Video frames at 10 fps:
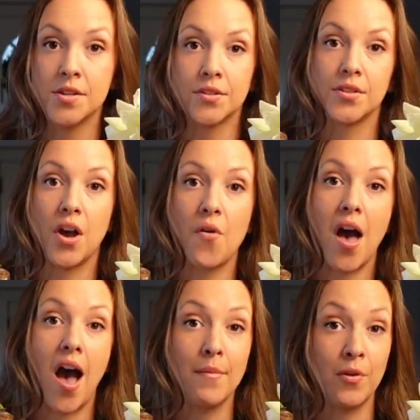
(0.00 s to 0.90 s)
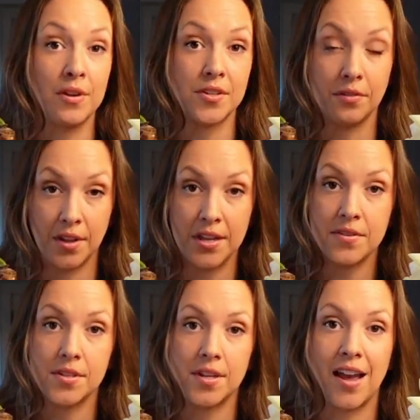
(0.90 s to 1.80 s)
So I'm going to link
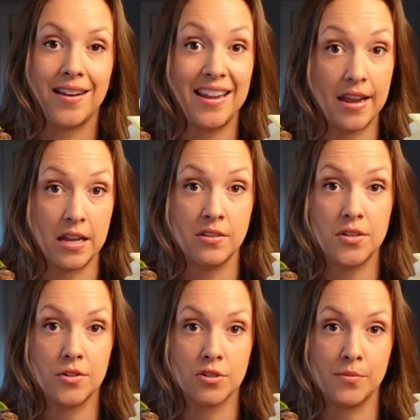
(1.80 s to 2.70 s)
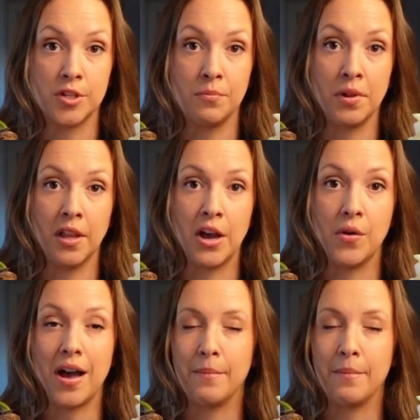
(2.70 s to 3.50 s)
the study in the description below.